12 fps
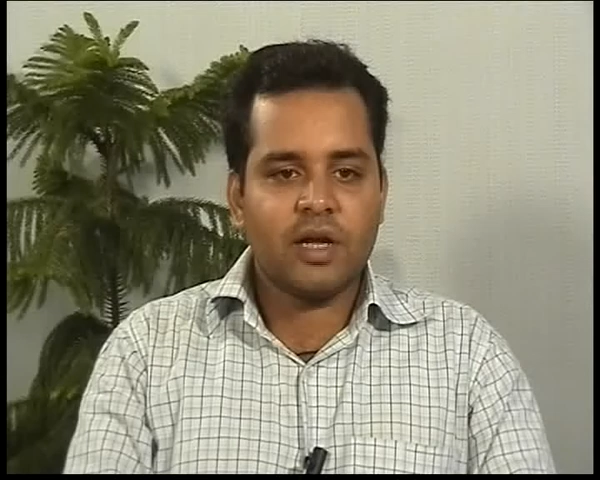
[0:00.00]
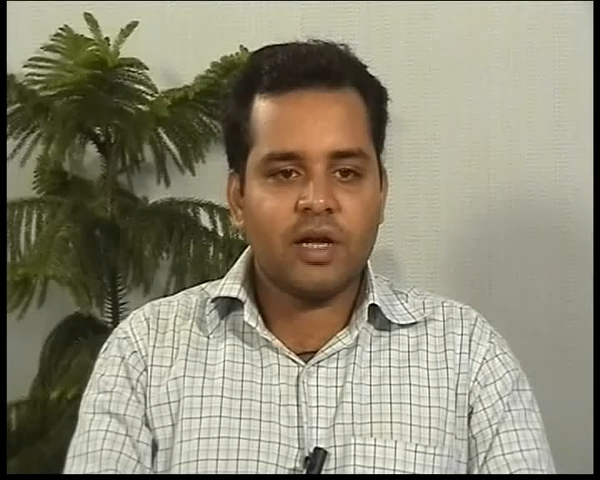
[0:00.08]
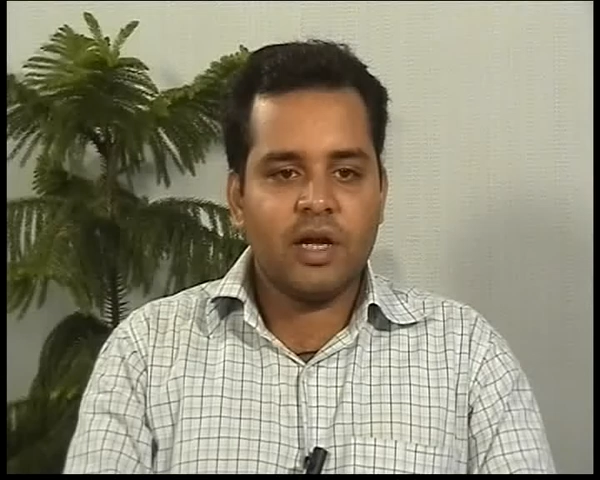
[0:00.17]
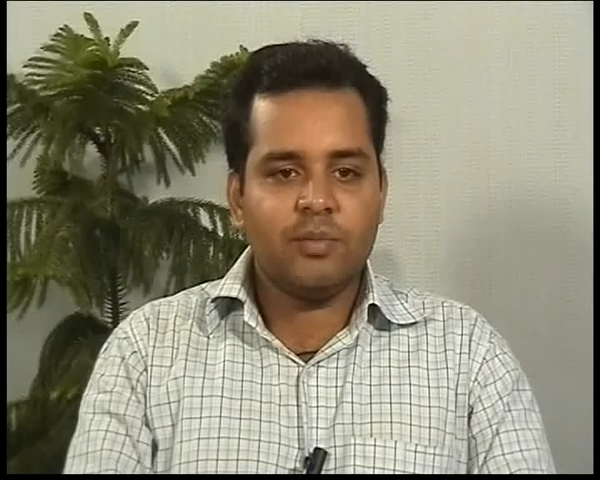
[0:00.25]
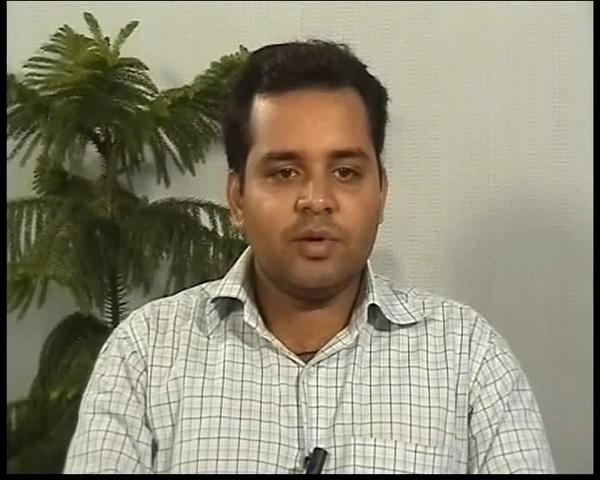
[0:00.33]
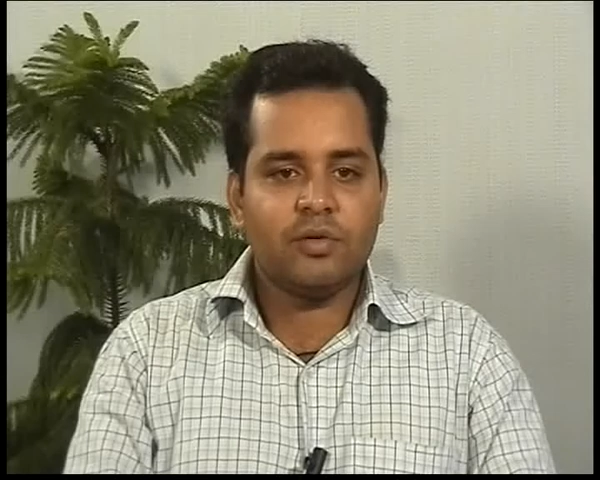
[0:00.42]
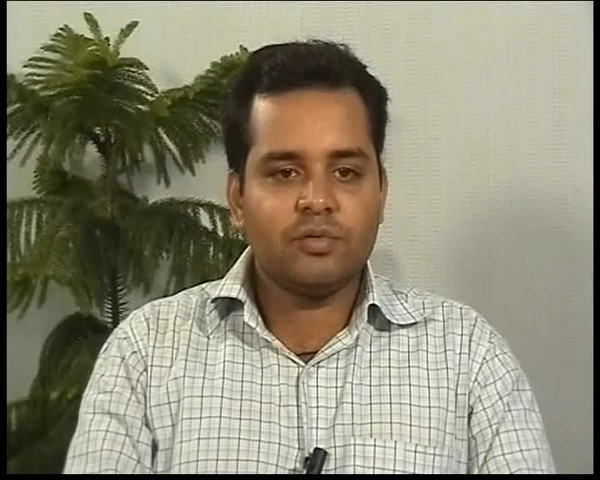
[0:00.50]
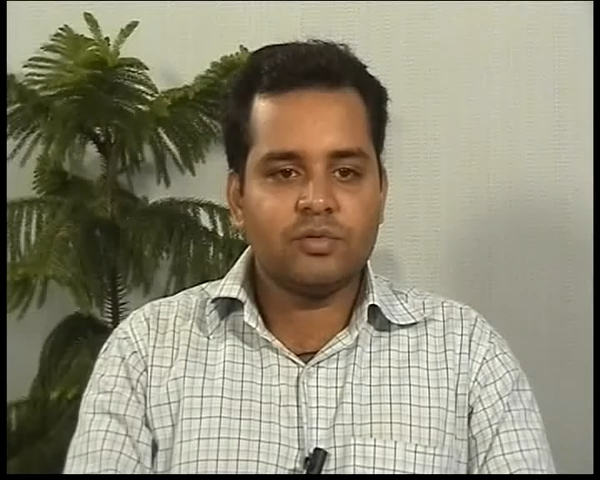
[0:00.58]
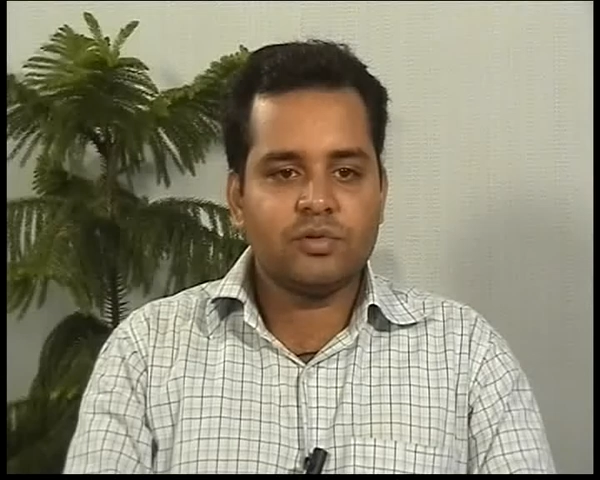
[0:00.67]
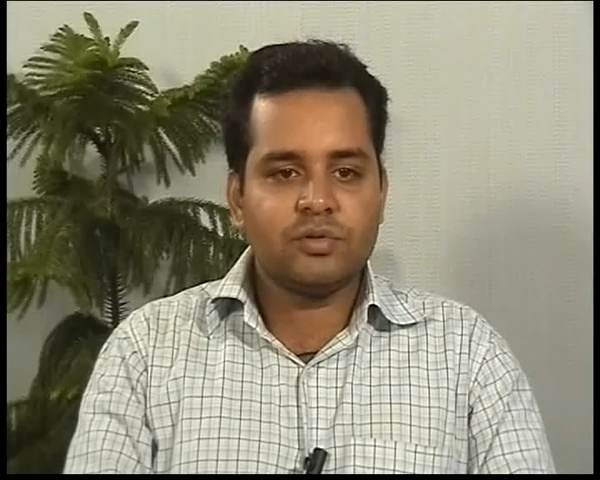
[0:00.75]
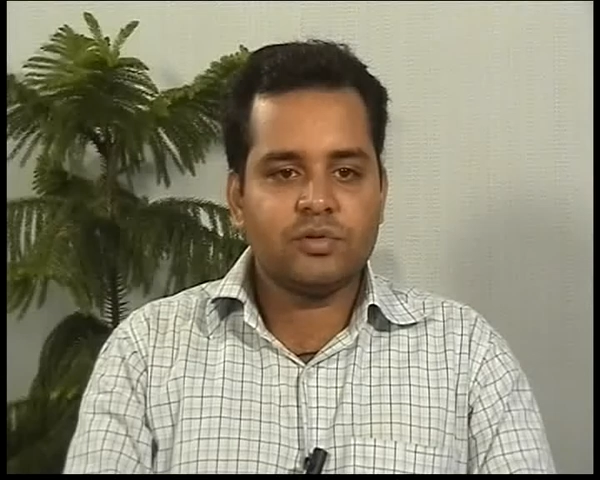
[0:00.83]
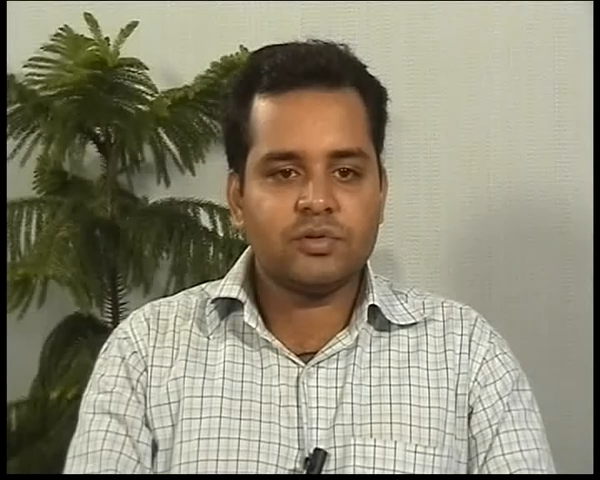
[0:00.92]
type into
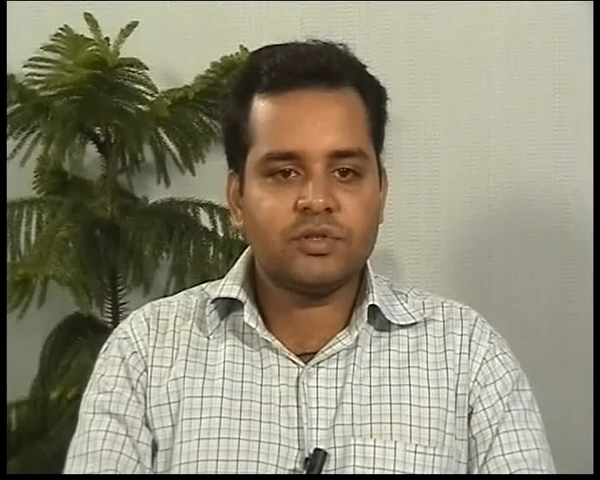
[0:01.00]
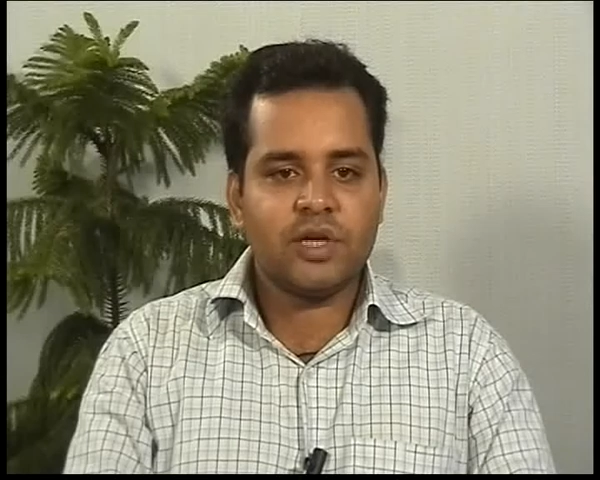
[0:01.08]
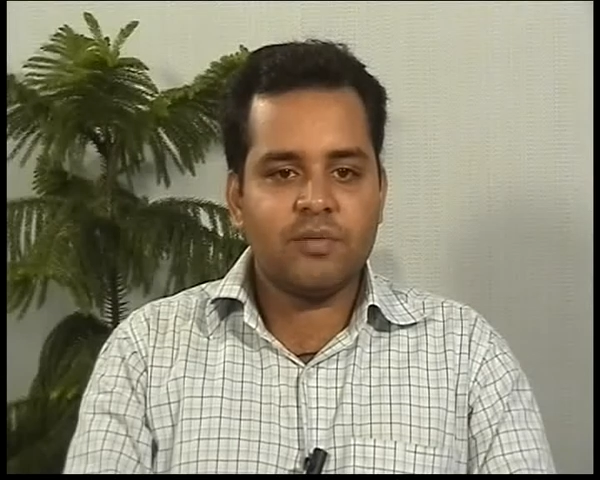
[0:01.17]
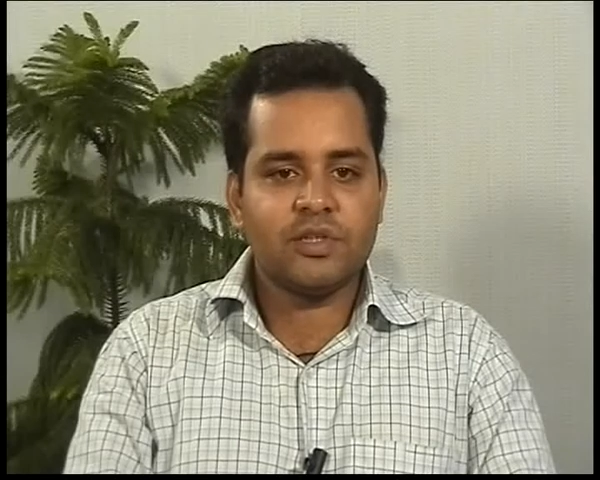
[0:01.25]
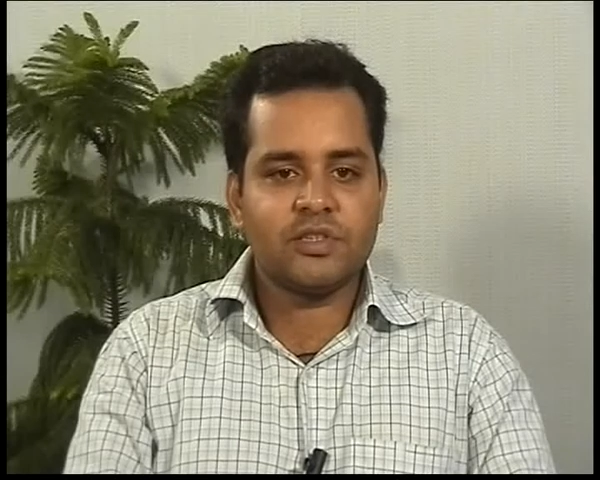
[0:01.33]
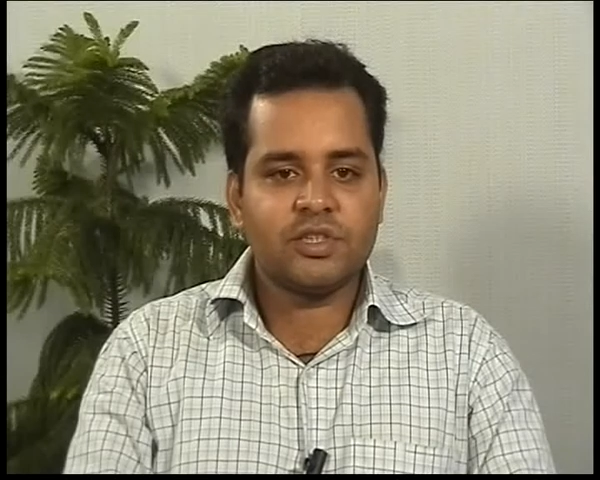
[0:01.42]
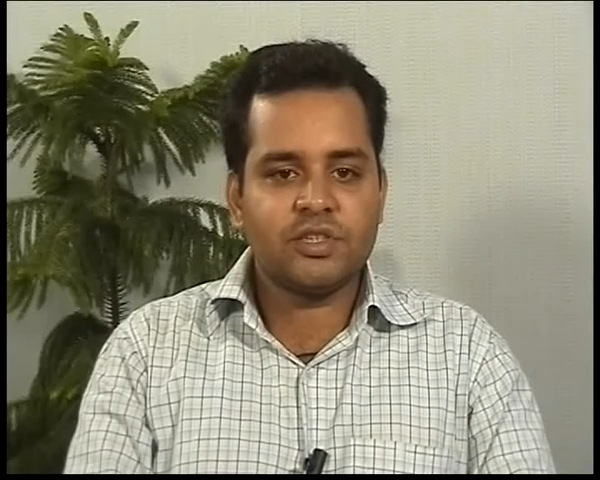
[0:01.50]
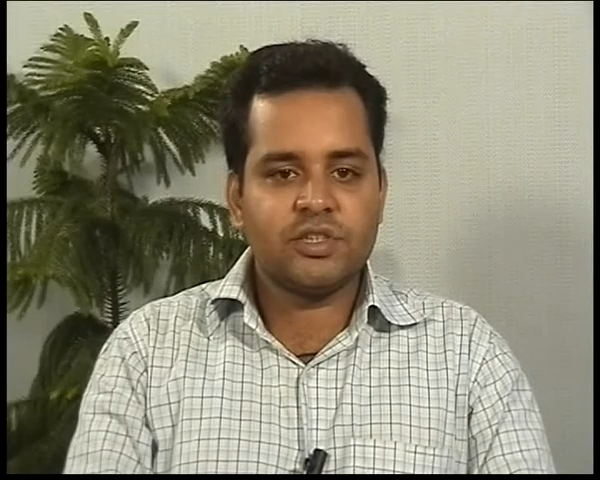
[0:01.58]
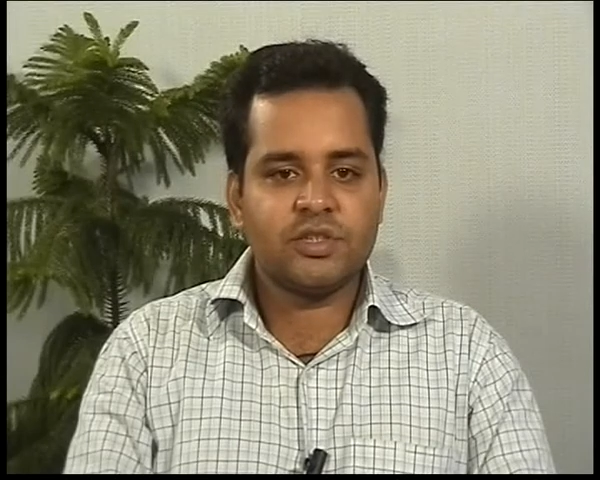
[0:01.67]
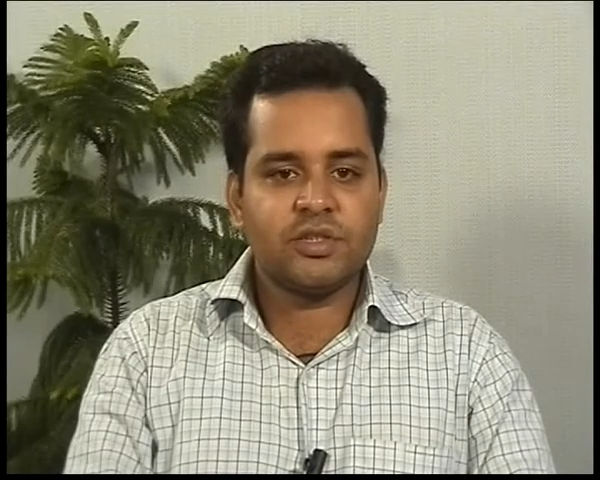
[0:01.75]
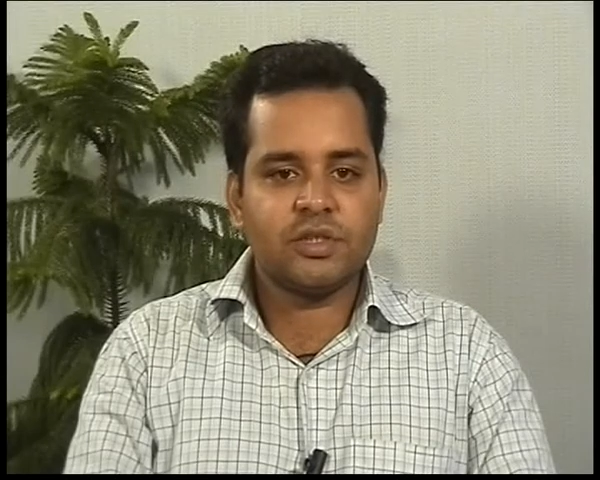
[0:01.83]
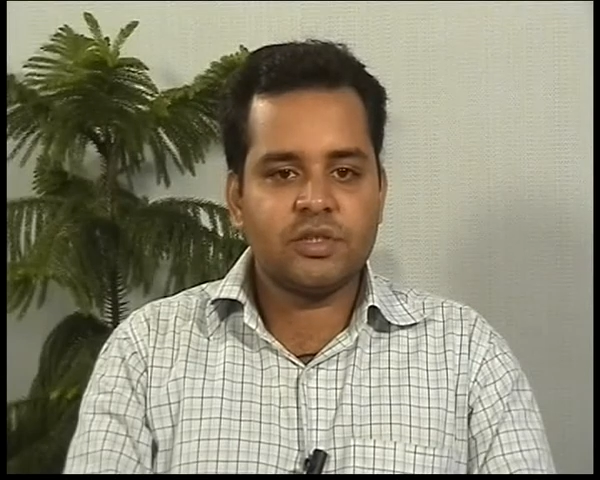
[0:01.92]
several search
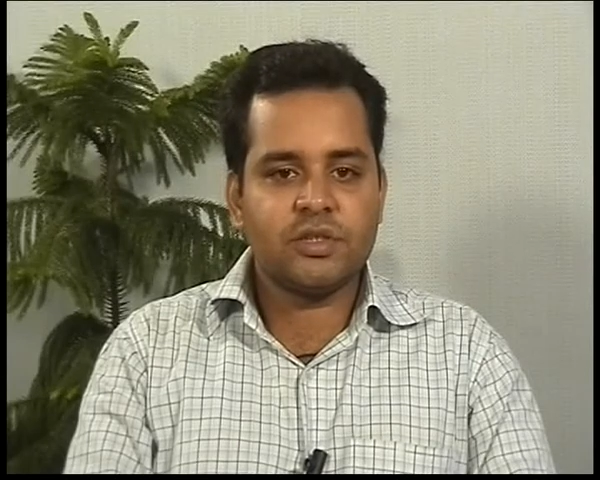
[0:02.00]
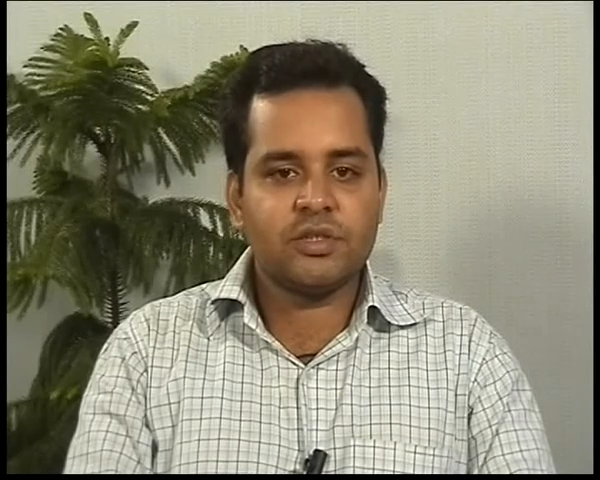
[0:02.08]
engines